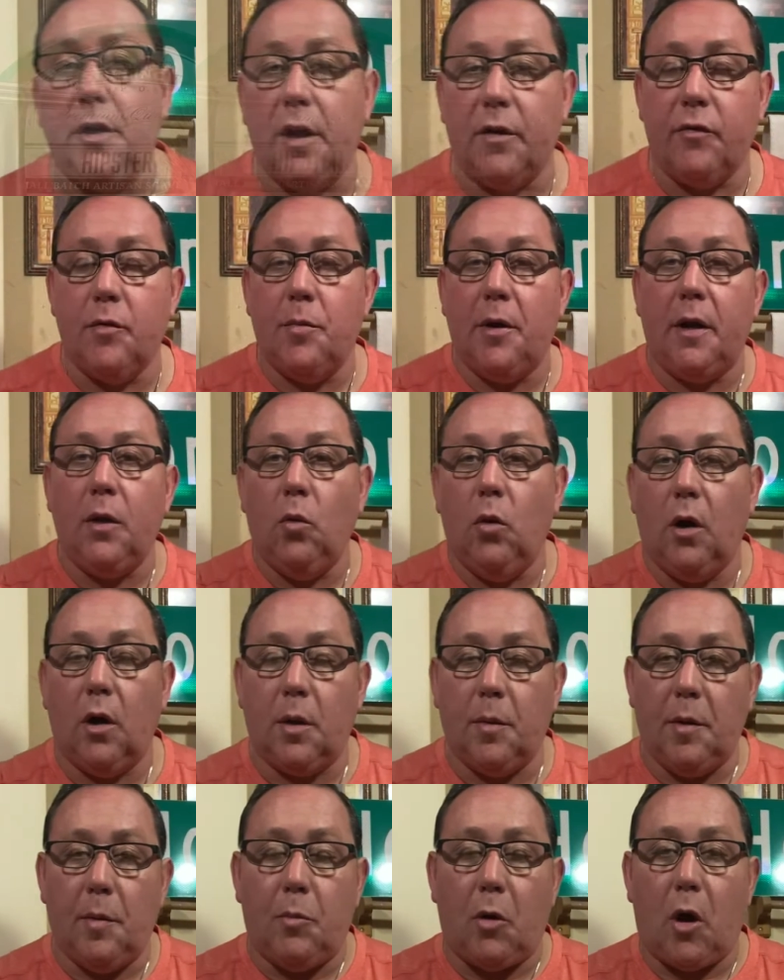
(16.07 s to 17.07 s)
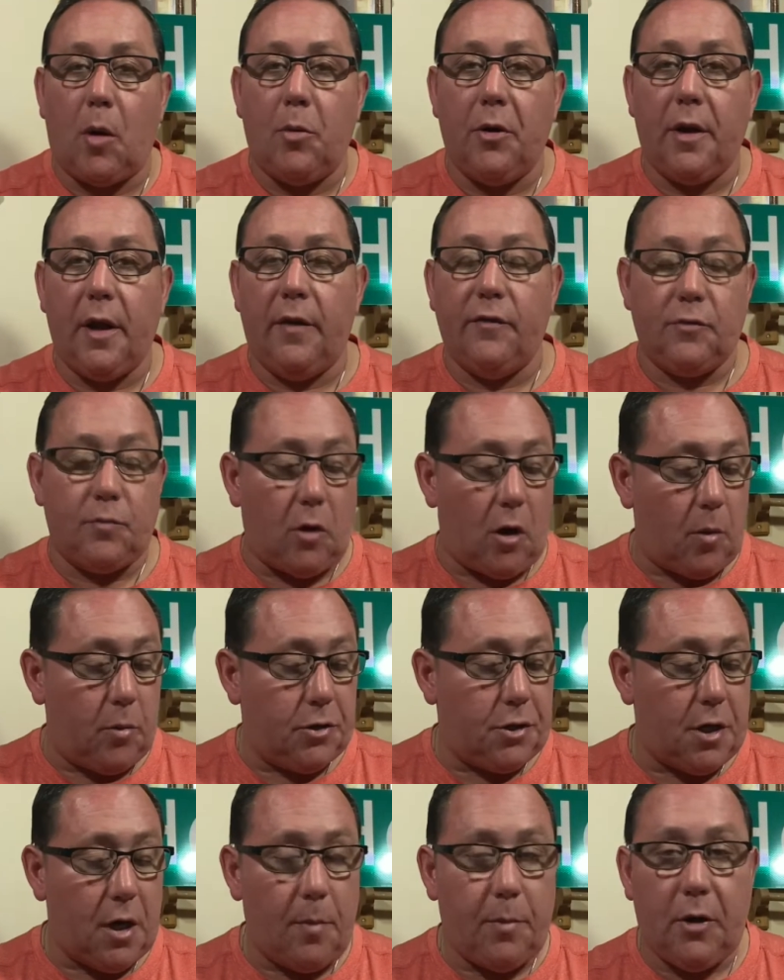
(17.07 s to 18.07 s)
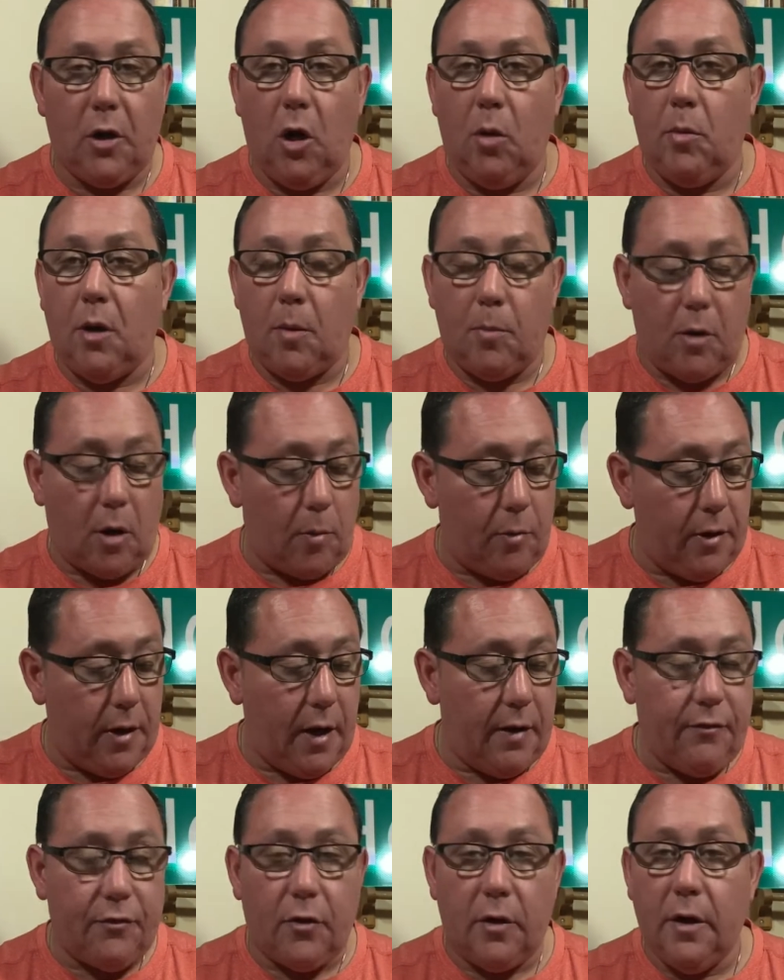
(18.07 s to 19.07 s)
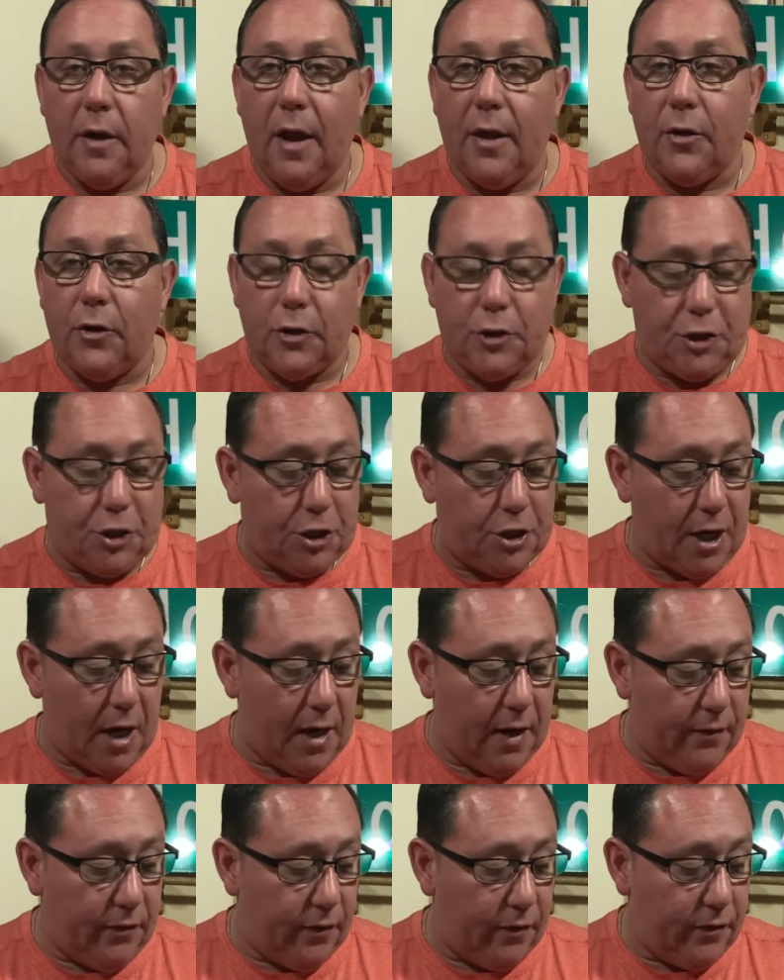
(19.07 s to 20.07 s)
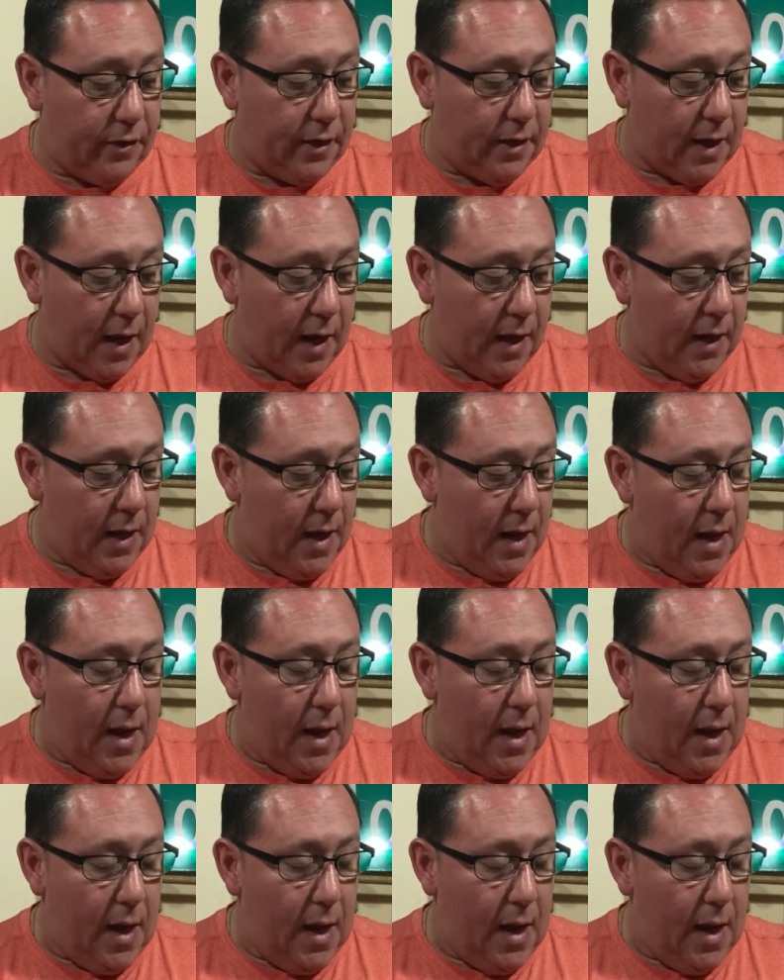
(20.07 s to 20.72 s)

everybody. Welcome to Barber Dave's Barbershop at Home. I'm Barber Dave for another shave of the day.